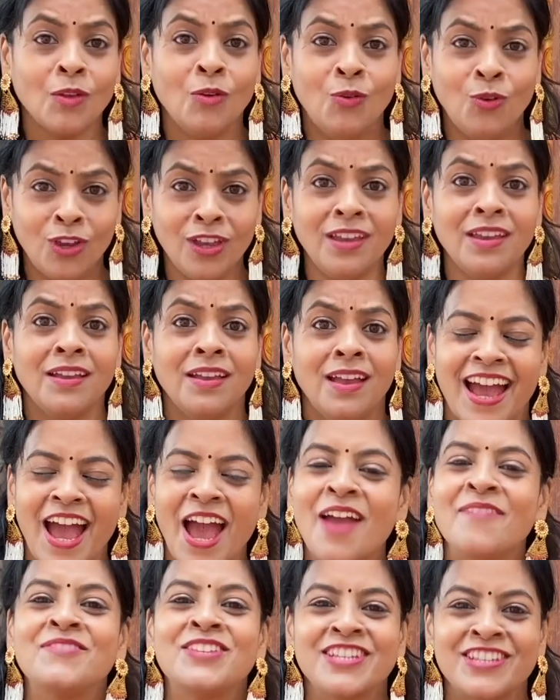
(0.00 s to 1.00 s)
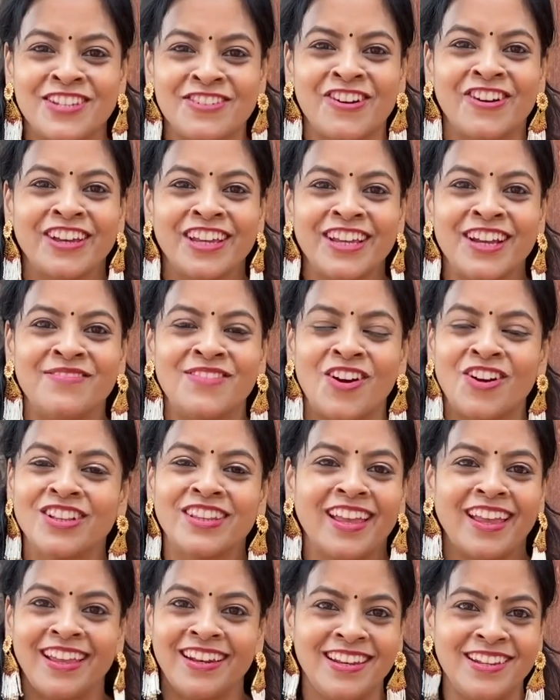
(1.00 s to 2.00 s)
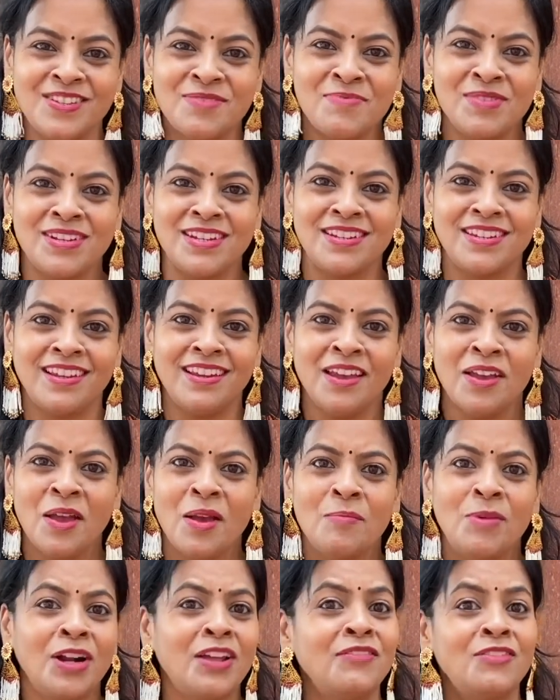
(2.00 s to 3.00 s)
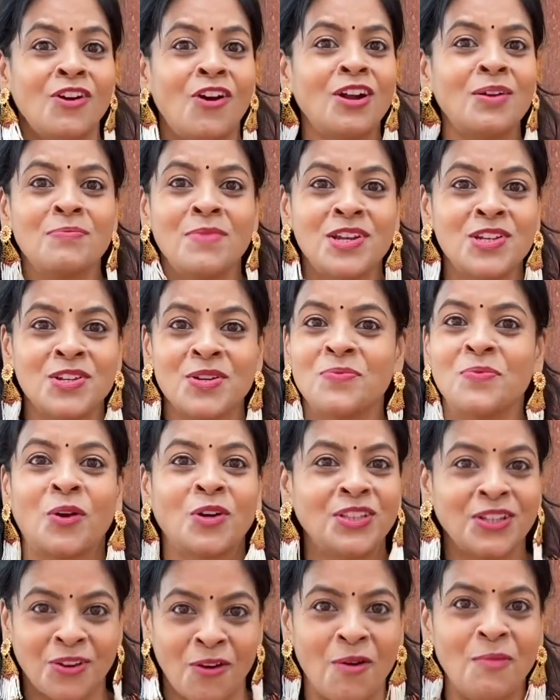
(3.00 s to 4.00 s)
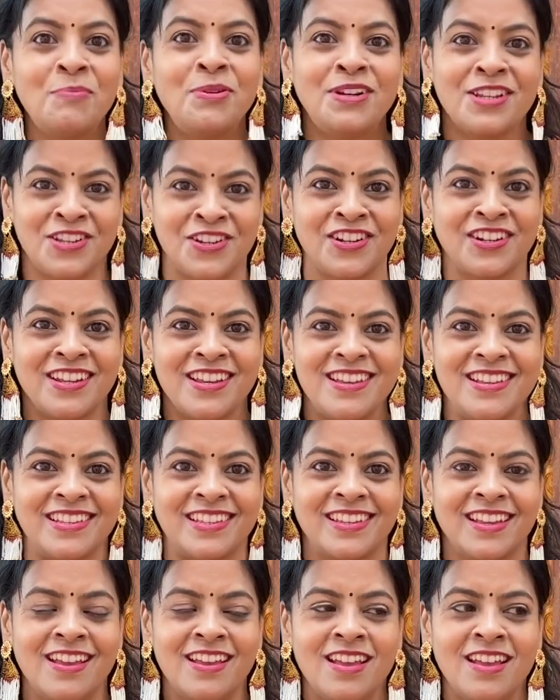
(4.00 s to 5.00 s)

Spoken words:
Okay, I'm just talking about the eligibility, but I've not mentioned what the competition is.